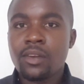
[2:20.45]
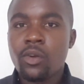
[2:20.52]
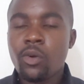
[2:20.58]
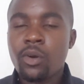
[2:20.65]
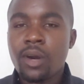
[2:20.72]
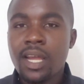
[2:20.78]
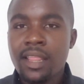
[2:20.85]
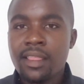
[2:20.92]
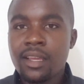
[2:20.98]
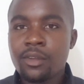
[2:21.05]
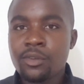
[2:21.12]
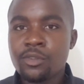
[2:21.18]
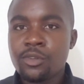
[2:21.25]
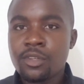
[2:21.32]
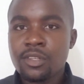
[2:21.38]
or rather
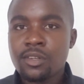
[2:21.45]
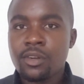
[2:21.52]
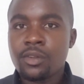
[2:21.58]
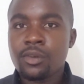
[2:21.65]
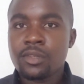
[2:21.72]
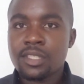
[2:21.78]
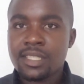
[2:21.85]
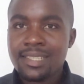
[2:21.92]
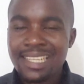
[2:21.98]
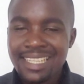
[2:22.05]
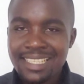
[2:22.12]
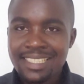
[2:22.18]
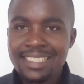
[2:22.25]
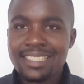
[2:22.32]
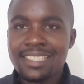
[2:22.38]
you don't know your
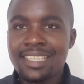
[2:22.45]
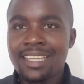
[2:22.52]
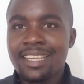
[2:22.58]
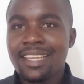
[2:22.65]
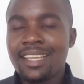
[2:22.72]
strengths,